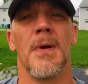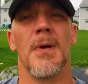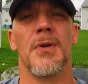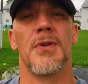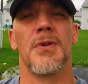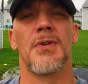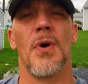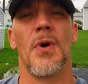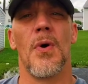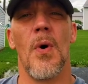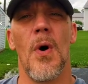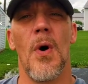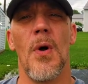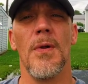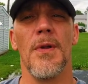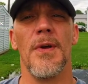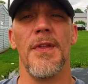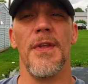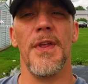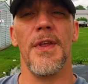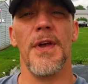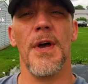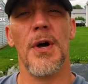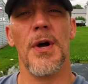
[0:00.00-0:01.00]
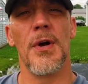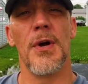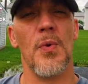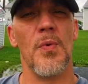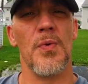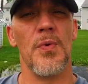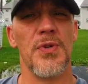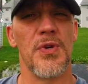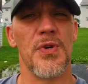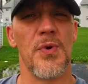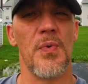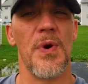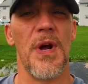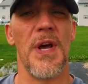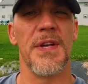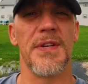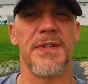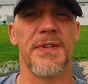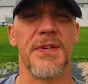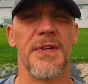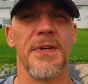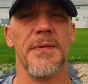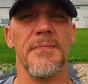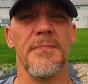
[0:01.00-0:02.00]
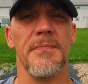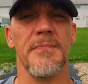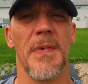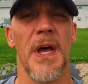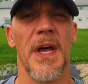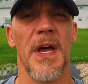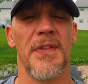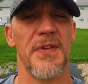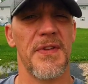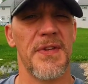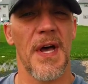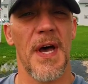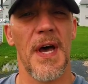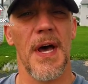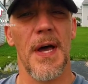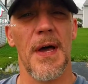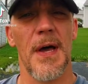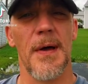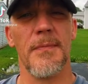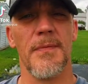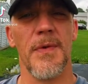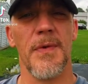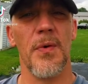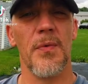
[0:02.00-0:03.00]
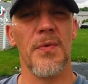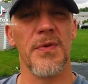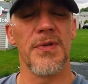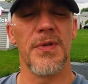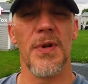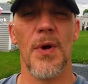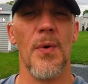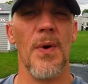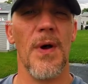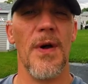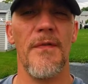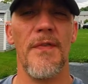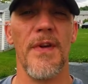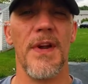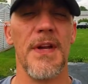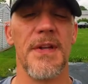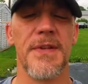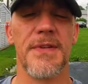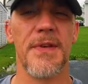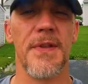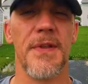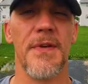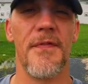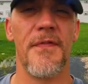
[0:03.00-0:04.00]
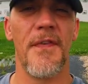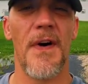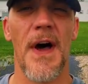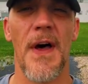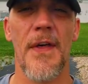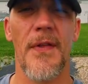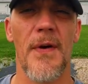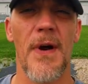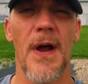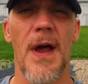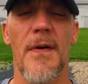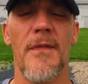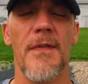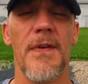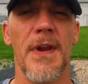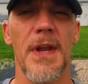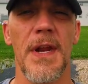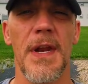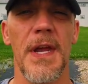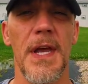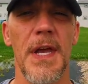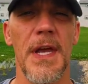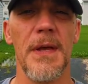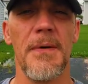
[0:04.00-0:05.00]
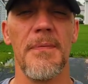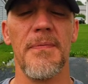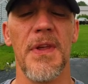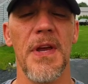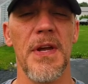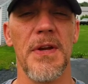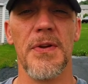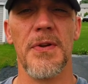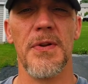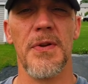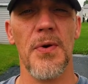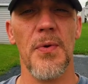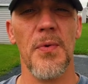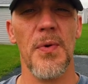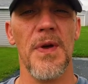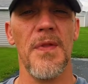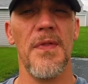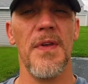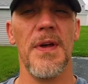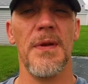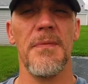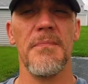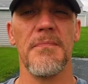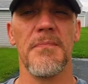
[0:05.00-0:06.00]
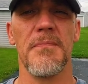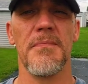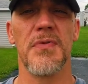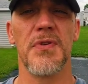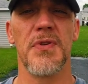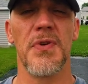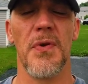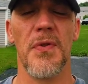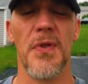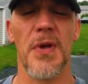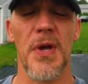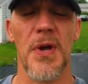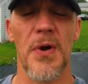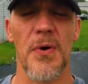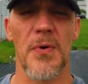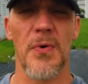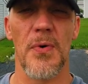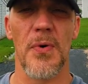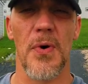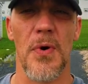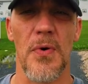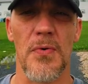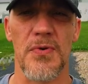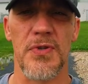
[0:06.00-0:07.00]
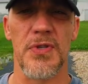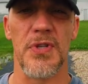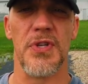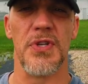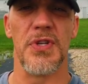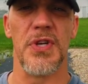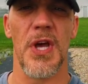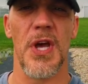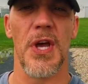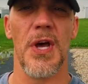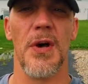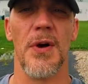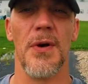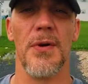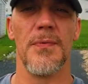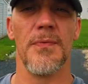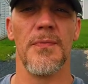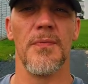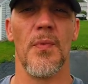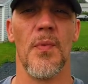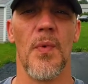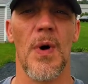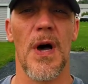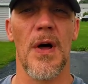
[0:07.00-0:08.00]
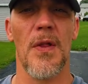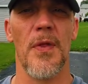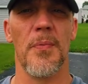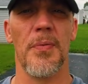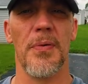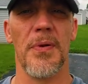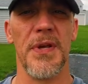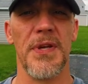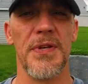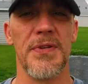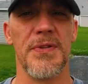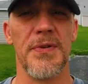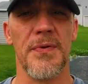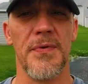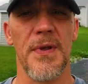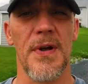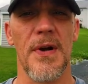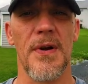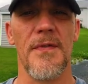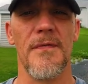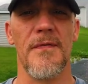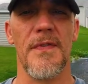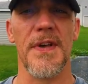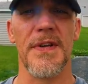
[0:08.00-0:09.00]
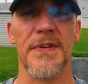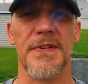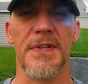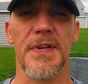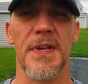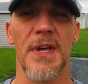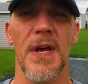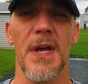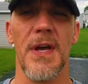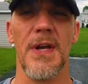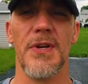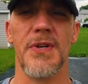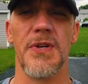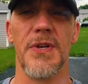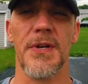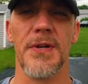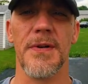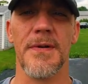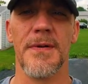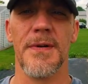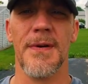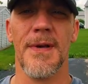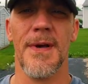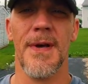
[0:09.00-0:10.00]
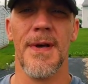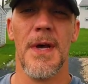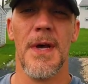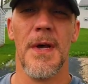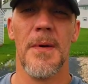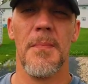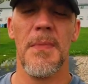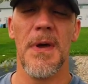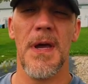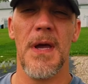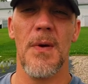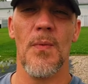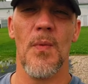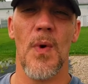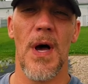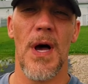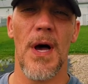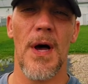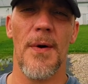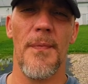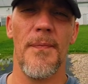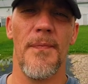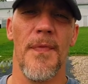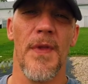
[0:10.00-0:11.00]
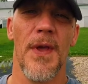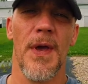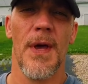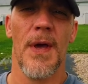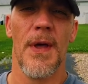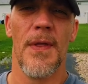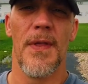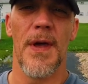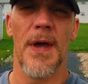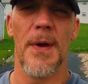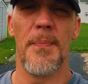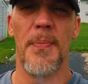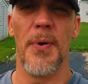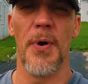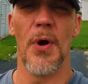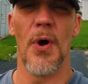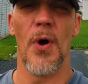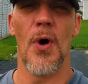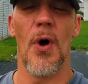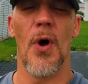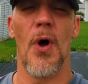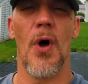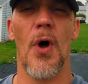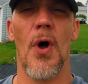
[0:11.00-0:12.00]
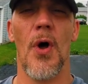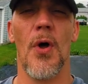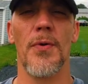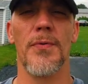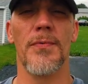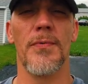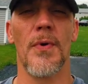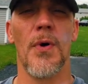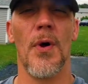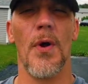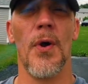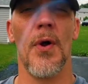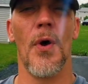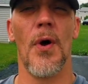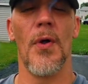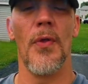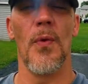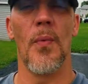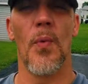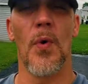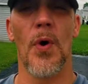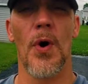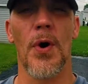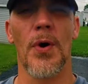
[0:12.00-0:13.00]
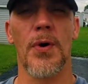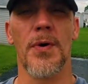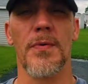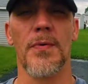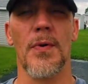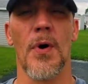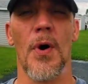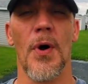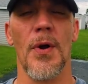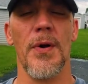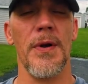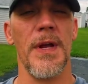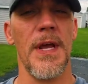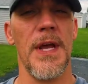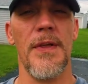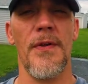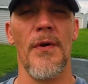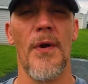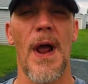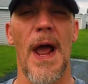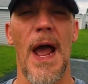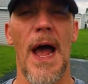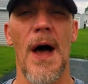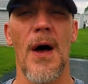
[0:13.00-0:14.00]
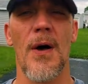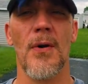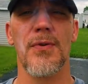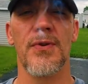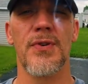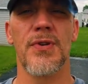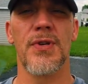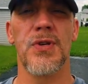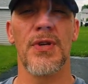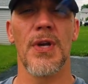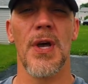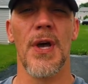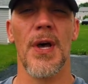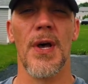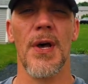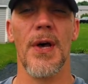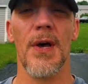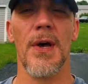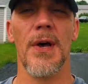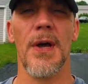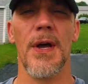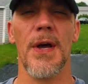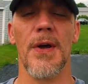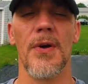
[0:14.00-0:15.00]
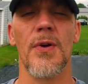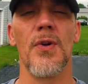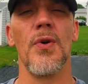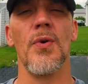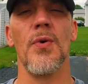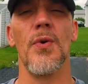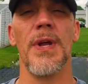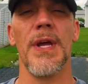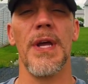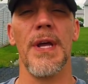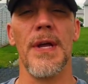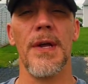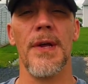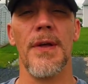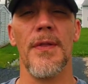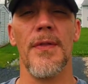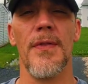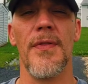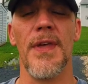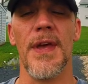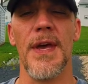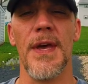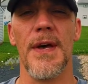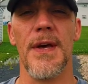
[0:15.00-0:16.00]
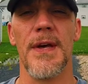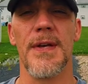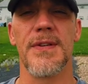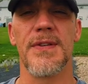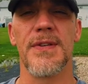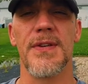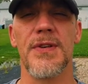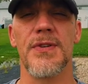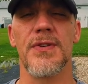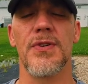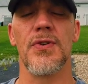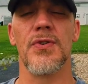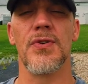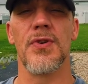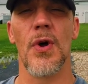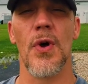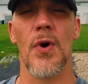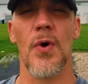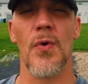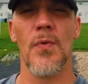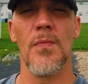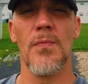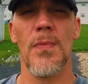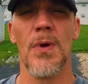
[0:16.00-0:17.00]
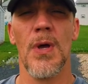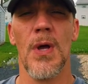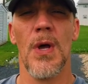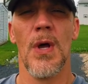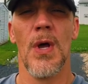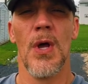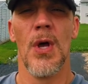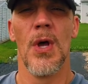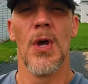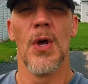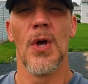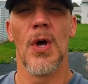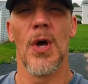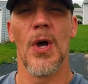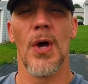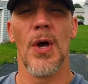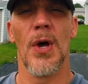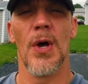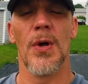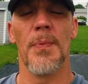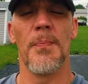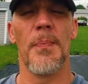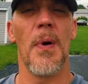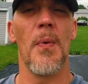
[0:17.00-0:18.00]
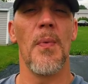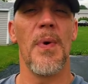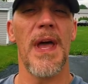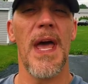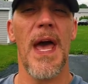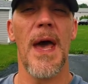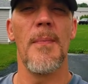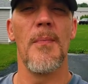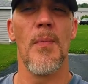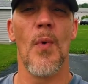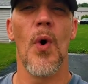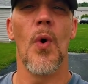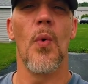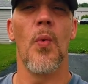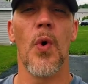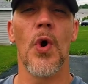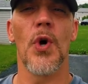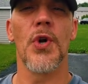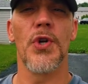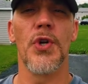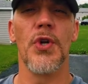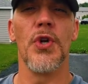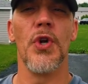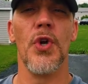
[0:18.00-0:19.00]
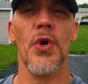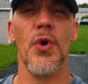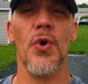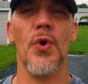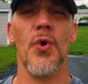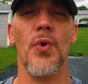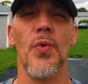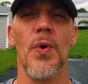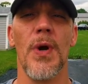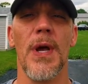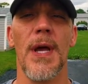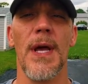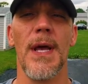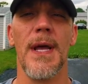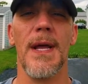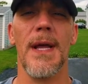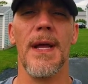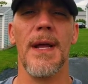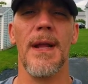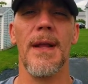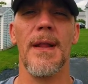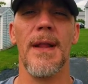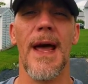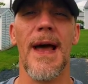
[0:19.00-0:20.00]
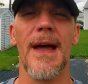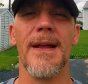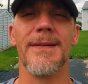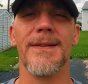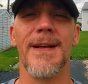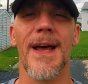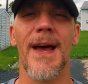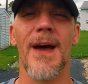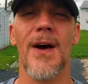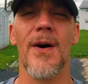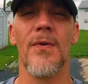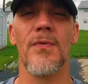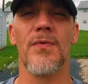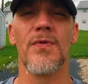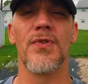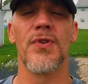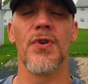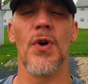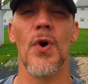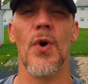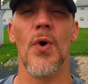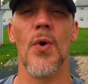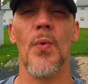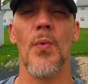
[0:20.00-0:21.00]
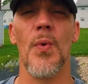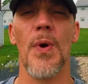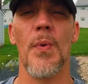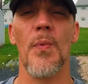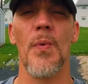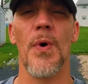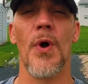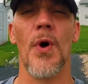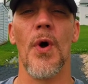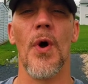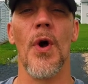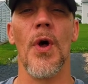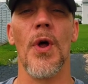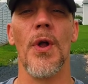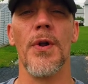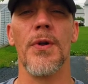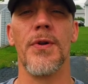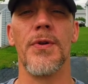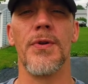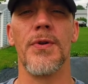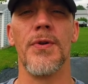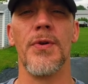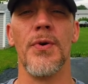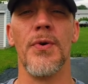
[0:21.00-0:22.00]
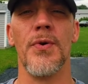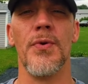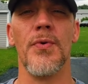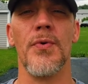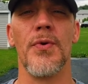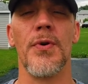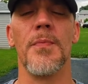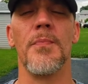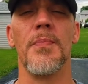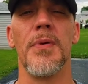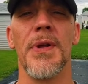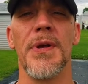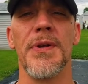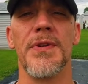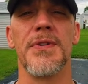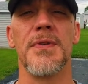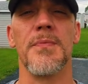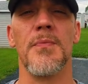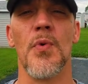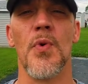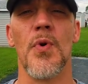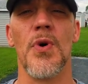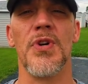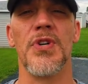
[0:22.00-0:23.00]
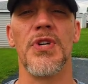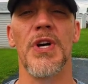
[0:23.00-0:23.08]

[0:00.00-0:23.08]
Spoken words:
So only the uncle was arrested. At the time, there was no evidence of the father having anything to do with it, so the uncle goes to jail while the police do their investigation. Meanwhile, they put all halt on all the work on either house, including the sister's home. But we had more work to do in that town, so we went on to complete some more